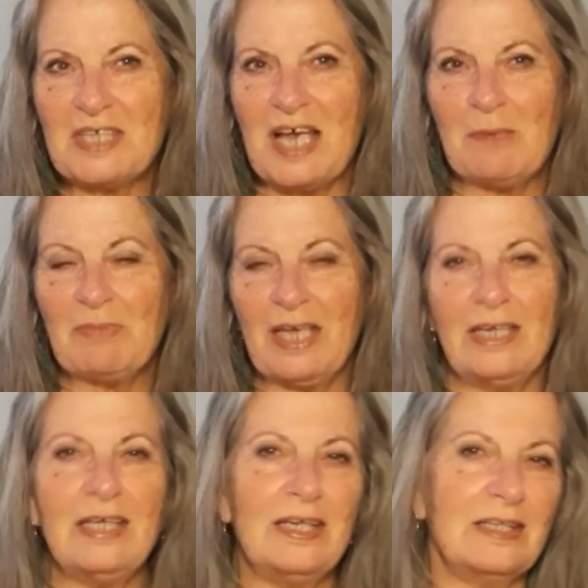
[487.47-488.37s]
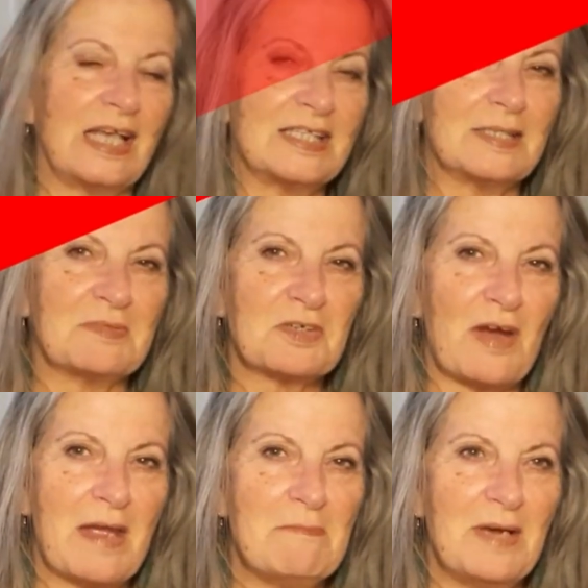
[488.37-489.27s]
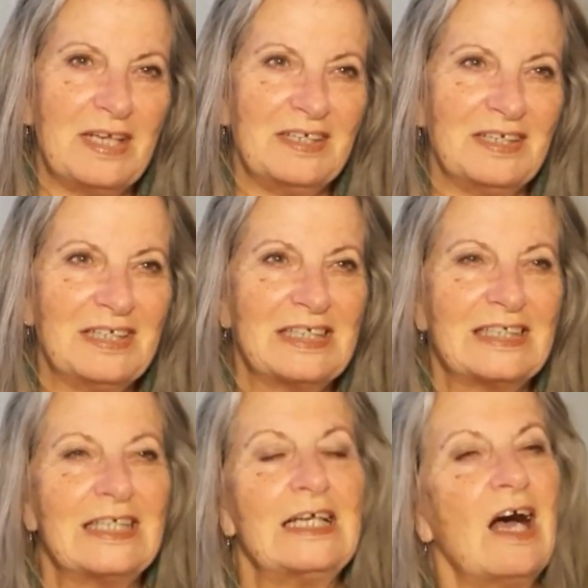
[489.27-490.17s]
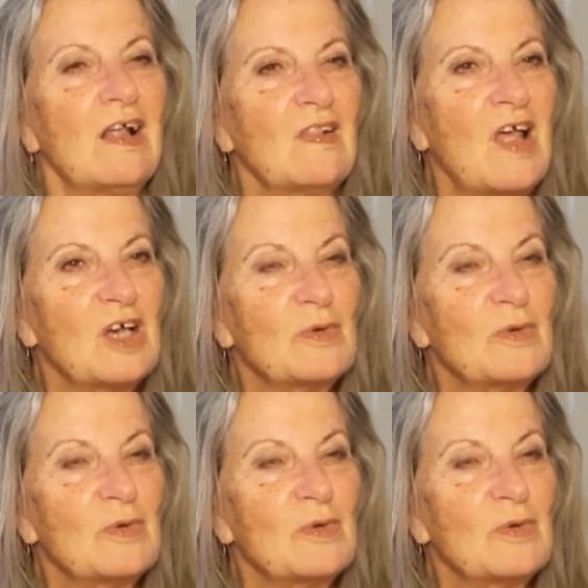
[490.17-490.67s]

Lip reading: up and hitting that subscribe button along